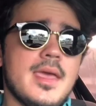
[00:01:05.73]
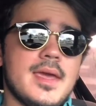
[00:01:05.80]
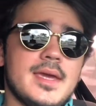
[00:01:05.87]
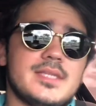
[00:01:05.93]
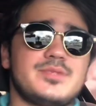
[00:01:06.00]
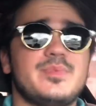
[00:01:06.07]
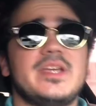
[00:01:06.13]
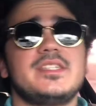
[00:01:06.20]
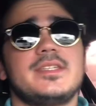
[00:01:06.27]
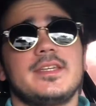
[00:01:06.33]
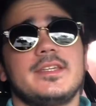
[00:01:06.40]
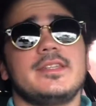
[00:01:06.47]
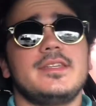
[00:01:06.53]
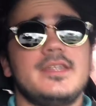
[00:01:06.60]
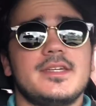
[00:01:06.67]
It's
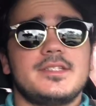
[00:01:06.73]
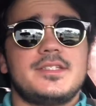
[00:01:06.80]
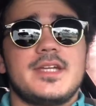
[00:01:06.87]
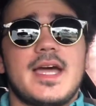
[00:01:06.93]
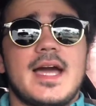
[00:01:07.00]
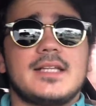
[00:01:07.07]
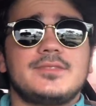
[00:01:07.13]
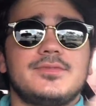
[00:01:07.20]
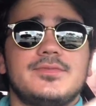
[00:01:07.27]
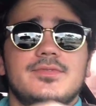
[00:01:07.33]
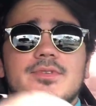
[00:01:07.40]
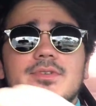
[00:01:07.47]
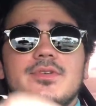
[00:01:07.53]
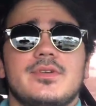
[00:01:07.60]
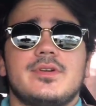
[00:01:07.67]
basically a jack
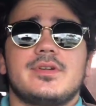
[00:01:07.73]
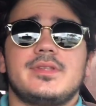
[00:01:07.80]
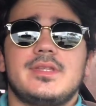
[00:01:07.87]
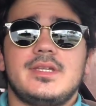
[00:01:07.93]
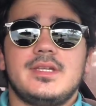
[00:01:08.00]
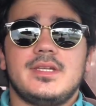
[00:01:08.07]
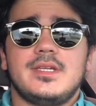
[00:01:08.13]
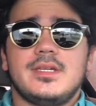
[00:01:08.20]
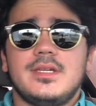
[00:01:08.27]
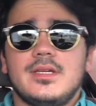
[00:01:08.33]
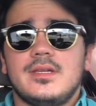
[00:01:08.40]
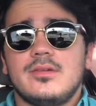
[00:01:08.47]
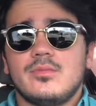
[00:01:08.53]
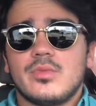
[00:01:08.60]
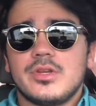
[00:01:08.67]
for
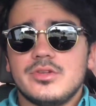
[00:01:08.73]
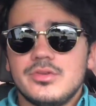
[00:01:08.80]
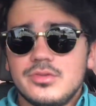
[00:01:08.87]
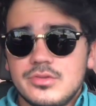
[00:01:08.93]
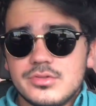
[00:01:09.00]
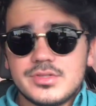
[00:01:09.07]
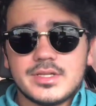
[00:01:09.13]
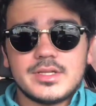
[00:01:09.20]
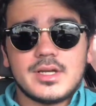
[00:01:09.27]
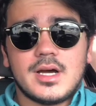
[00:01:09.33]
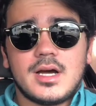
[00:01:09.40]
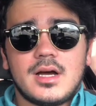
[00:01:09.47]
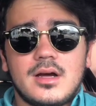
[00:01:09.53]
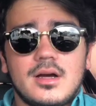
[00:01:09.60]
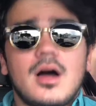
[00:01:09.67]
when you use it
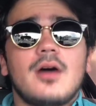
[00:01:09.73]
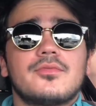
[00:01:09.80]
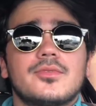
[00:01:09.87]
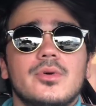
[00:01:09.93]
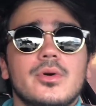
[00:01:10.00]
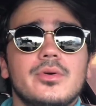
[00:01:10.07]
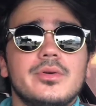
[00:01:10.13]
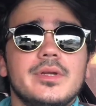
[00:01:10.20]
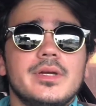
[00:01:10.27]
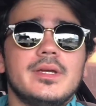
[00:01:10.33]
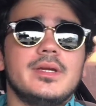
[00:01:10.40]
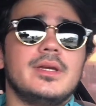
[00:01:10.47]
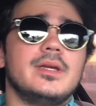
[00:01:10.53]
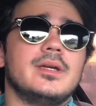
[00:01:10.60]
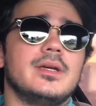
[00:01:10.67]
off-road.
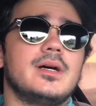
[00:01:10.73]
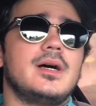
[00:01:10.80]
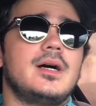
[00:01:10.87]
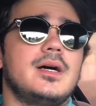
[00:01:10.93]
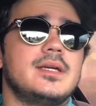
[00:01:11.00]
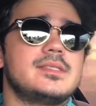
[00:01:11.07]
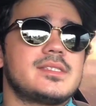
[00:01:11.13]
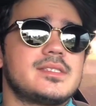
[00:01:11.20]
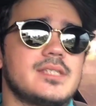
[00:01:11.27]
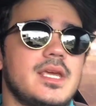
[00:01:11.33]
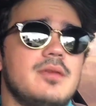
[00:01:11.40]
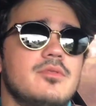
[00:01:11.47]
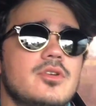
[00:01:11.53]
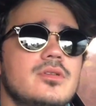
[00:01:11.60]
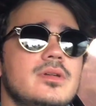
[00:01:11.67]
It's
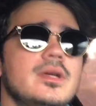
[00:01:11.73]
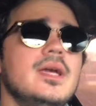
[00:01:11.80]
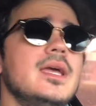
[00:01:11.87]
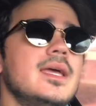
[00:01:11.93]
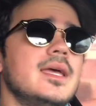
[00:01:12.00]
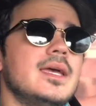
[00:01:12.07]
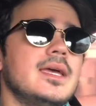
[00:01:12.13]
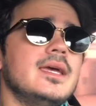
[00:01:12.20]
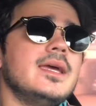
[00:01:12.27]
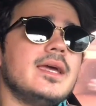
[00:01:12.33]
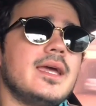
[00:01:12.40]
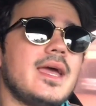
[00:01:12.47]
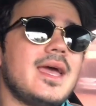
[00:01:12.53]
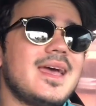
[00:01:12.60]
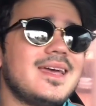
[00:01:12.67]
stable.
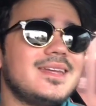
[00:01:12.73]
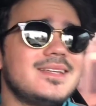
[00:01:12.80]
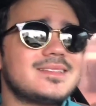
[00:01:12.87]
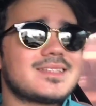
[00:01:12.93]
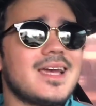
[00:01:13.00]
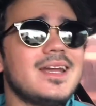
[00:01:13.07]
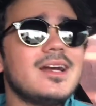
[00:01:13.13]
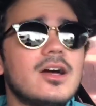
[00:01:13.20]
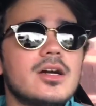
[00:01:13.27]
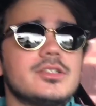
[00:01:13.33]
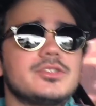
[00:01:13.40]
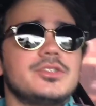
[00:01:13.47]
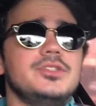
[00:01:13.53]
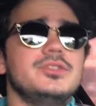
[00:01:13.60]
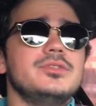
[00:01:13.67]
And it's kind of hard
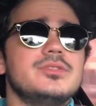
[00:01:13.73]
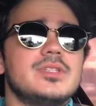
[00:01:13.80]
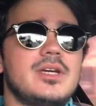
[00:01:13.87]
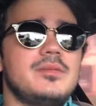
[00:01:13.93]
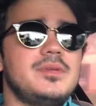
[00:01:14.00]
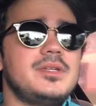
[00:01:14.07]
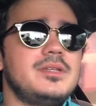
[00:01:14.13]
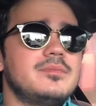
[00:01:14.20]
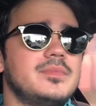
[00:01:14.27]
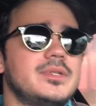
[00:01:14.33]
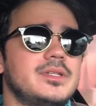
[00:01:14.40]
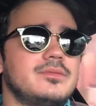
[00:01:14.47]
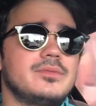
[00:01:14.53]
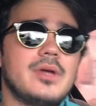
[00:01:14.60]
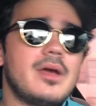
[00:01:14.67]
to use,
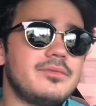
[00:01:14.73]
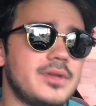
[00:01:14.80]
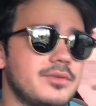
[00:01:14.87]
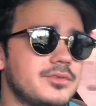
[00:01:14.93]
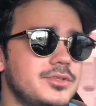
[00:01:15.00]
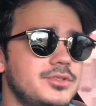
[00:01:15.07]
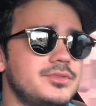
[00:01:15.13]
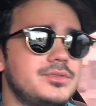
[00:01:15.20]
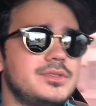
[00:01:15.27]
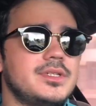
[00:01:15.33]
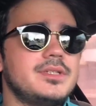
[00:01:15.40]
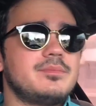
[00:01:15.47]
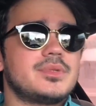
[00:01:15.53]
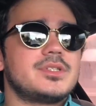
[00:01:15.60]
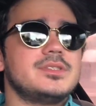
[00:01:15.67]
but I've never used
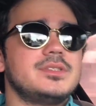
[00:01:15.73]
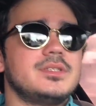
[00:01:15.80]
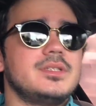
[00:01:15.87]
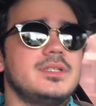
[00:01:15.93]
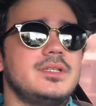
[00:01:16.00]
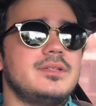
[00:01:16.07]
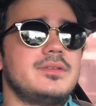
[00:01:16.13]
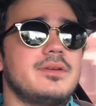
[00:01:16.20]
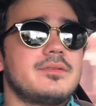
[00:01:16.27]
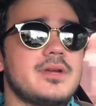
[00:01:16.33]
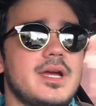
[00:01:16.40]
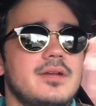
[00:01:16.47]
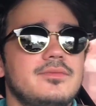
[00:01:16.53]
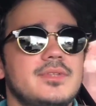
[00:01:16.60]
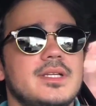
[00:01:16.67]
it personally. Never
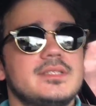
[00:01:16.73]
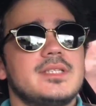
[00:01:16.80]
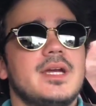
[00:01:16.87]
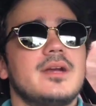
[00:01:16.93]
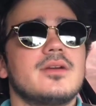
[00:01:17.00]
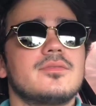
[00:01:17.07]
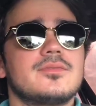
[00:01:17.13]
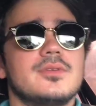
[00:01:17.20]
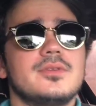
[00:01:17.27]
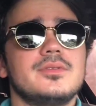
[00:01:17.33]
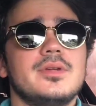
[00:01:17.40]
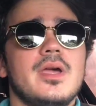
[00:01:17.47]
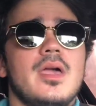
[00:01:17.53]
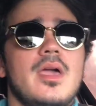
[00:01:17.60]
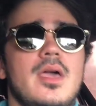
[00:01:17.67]
had a flat tire off-road,
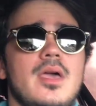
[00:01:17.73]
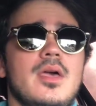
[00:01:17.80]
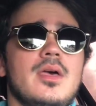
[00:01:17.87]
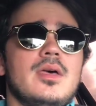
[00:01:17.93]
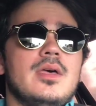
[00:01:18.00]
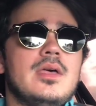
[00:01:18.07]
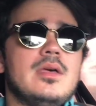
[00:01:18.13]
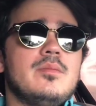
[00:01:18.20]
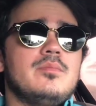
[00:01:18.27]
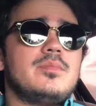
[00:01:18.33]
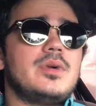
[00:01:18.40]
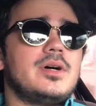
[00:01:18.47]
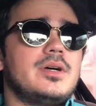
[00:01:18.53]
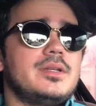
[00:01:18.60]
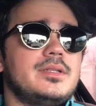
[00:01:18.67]

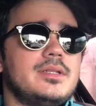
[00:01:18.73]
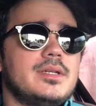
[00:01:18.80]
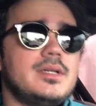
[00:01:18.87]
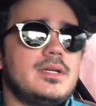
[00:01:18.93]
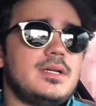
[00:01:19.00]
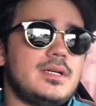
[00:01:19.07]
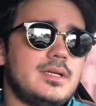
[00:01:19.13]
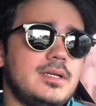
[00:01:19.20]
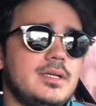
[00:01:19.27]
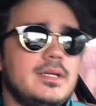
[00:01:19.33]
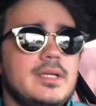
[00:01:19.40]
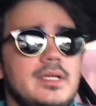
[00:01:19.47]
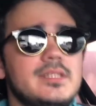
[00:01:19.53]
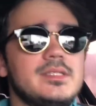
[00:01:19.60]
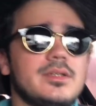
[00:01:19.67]
but
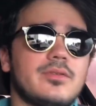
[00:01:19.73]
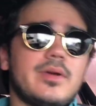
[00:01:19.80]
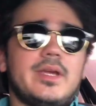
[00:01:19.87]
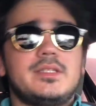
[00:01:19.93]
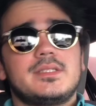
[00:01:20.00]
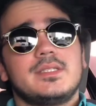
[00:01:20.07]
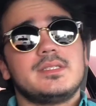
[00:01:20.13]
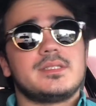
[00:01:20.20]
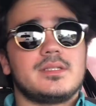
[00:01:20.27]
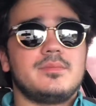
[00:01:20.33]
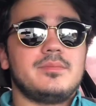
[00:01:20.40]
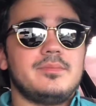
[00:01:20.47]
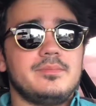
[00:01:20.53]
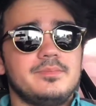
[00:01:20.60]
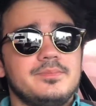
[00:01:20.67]
it's a great system.